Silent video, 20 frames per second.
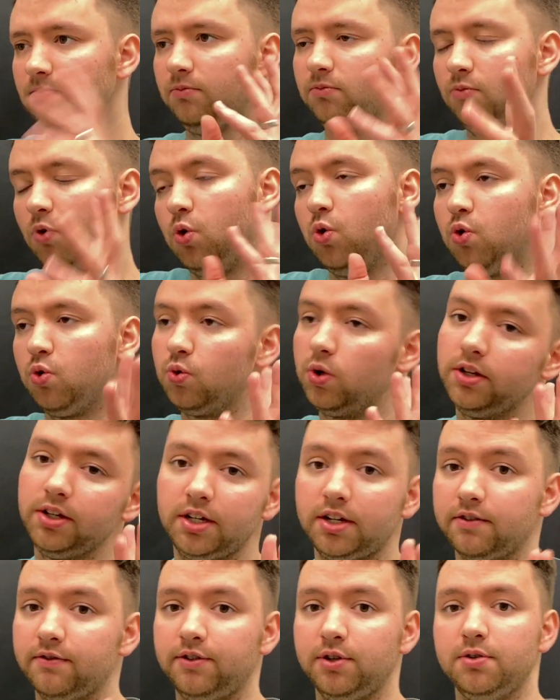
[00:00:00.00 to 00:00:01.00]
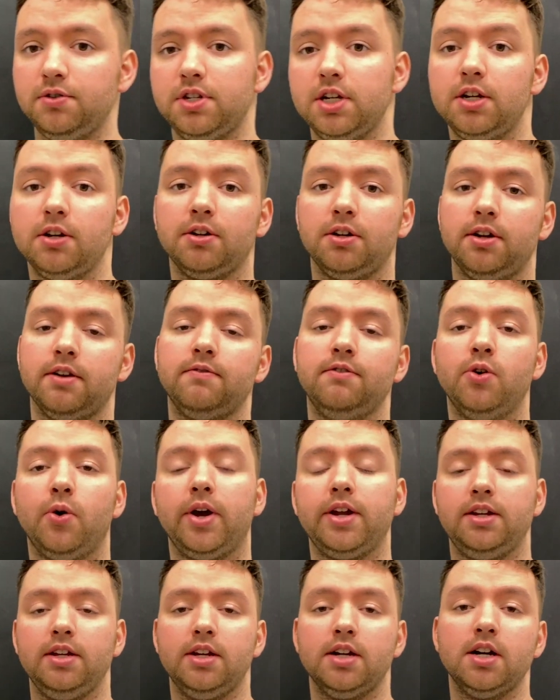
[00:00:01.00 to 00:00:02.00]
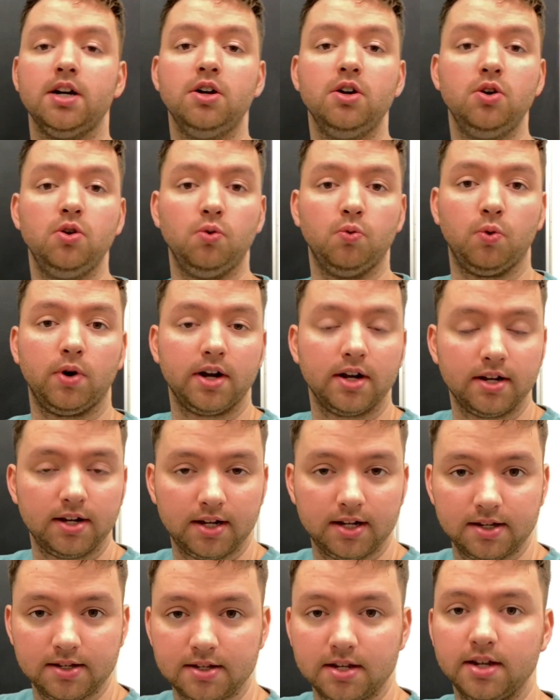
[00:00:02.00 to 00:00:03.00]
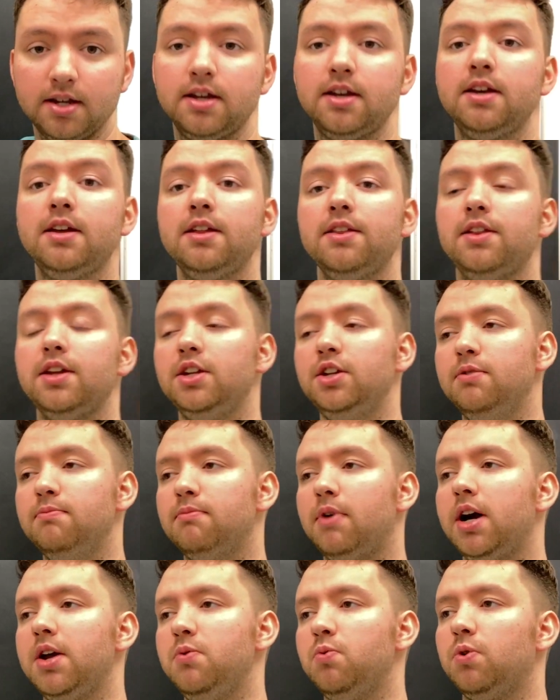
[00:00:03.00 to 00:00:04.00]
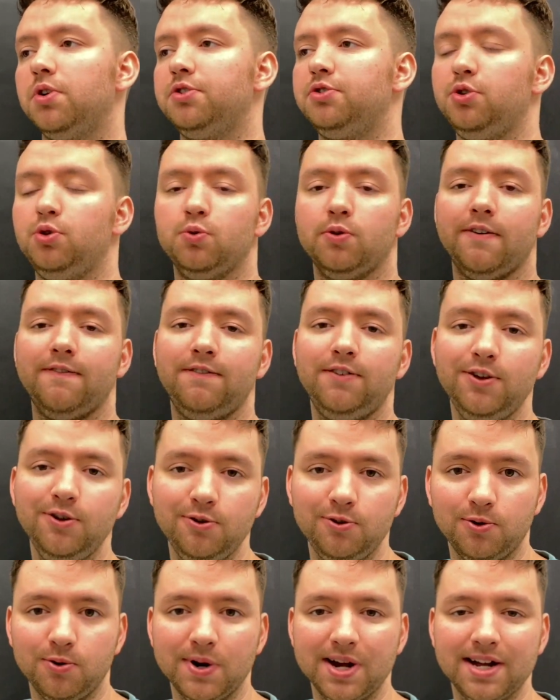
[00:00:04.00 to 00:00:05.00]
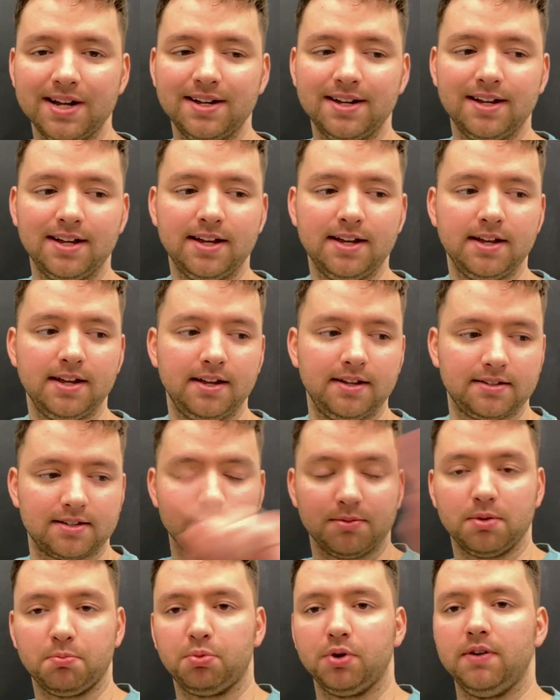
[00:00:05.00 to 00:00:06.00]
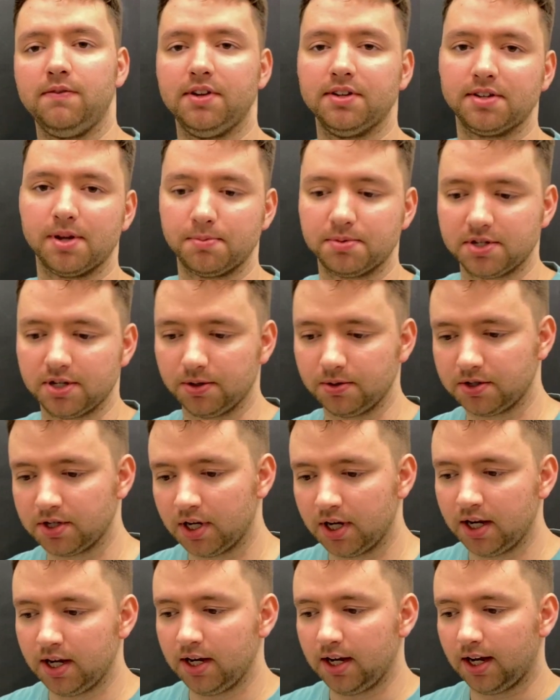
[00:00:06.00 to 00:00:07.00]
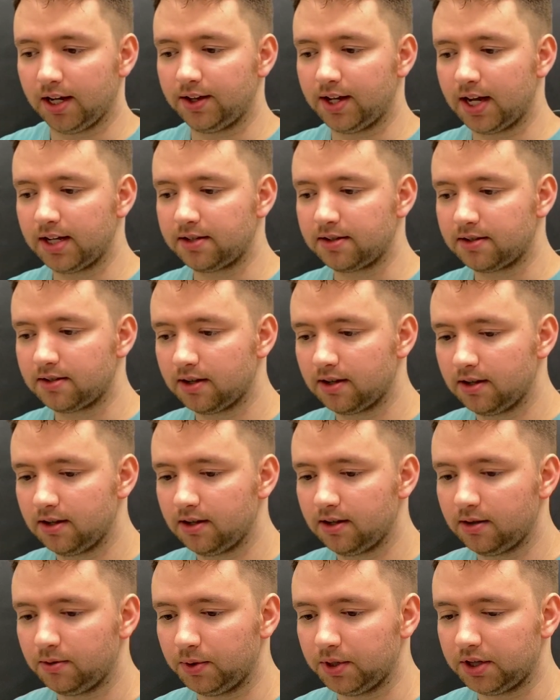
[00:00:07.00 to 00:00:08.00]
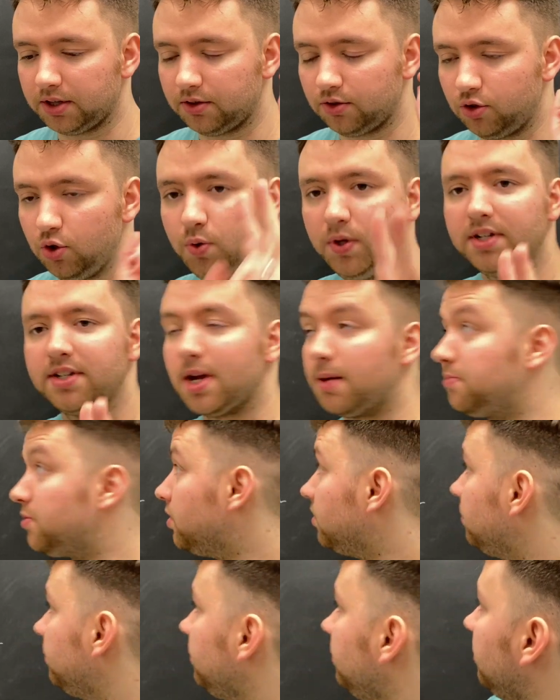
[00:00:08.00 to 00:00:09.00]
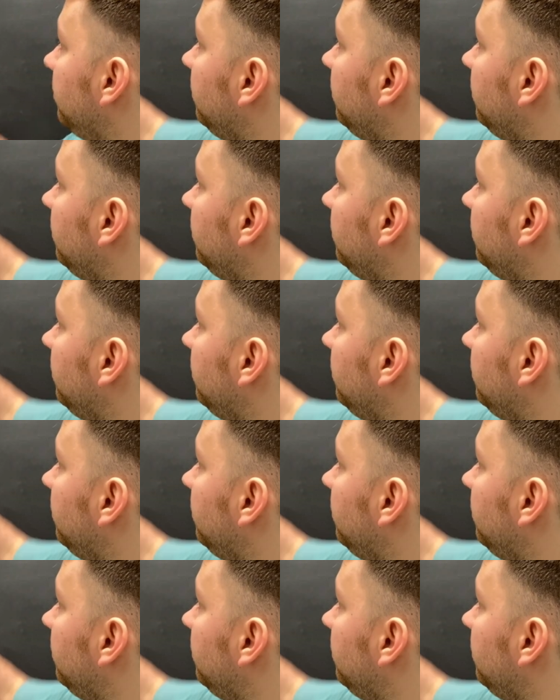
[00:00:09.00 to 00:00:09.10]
ooh, really confusing, or you have no idea what it is, then you might want to review some of the previous episodes. And that's with two exceptions